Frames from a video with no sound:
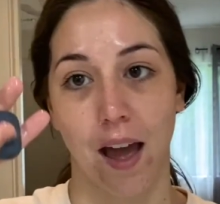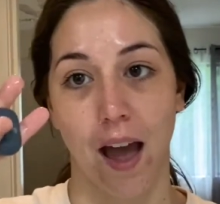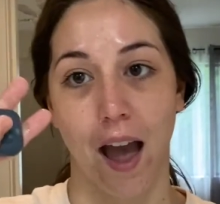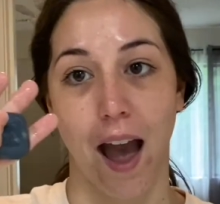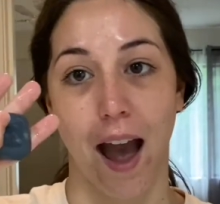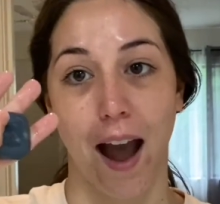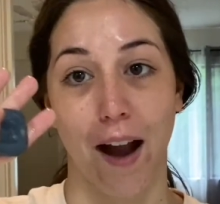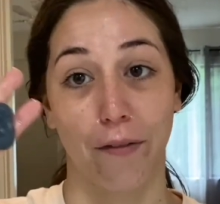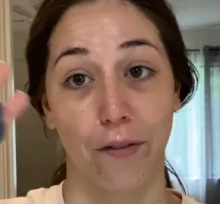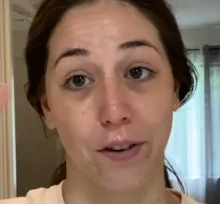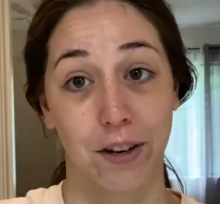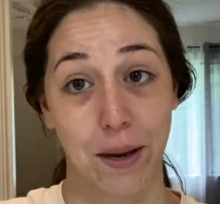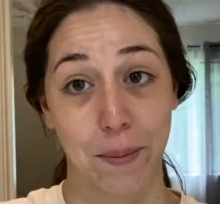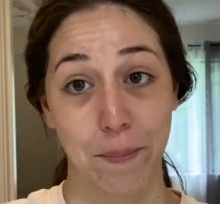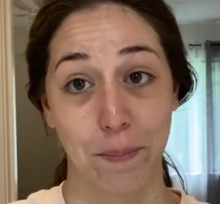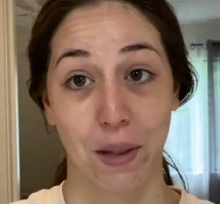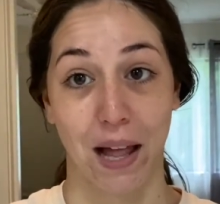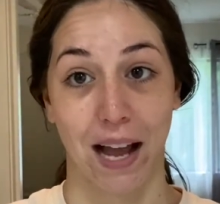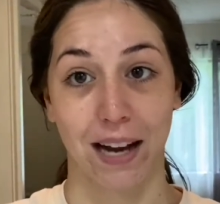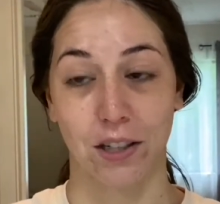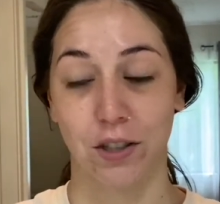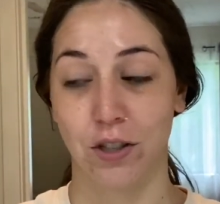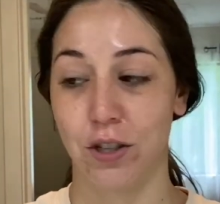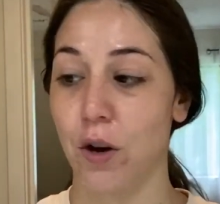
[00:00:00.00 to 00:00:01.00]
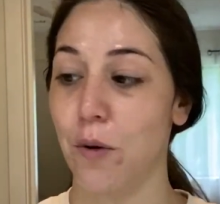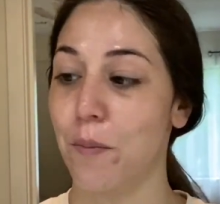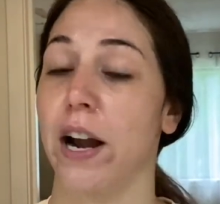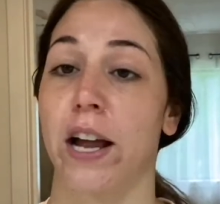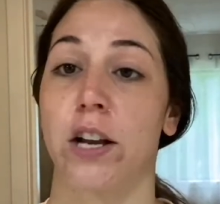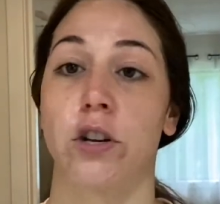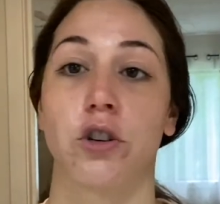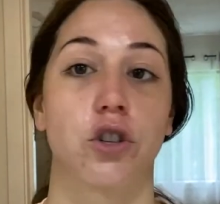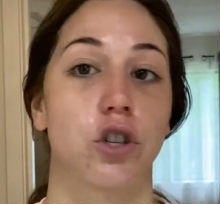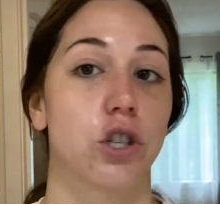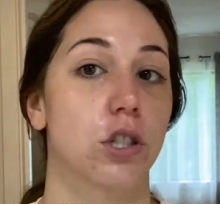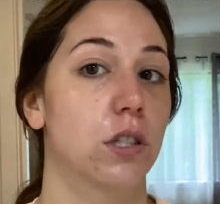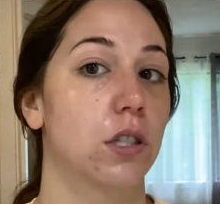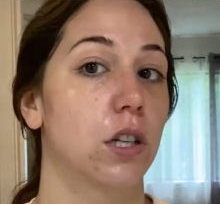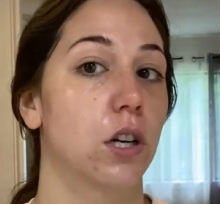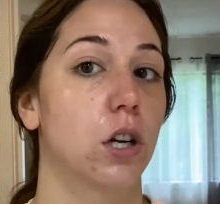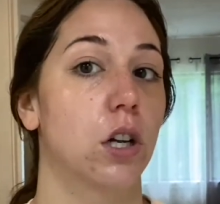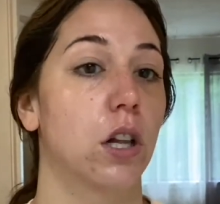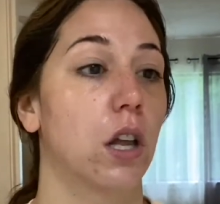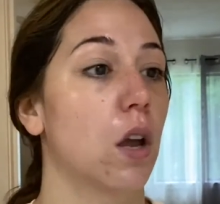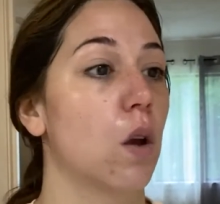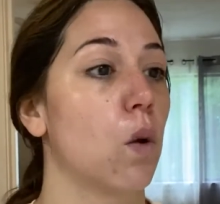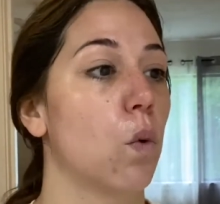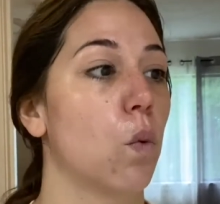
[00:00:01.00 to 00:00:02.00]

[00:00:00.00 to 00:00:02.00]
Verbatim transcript: African black soap and just literally